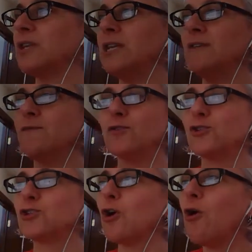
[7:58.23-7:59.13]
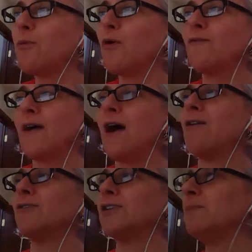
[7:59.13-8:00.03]
evil so
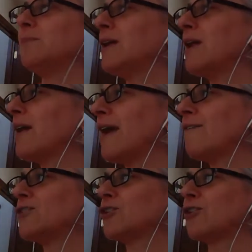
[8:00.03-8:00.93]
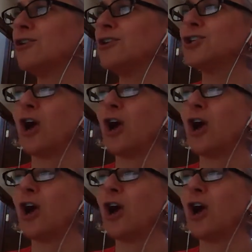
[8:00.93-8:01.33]
profound he may not have the courage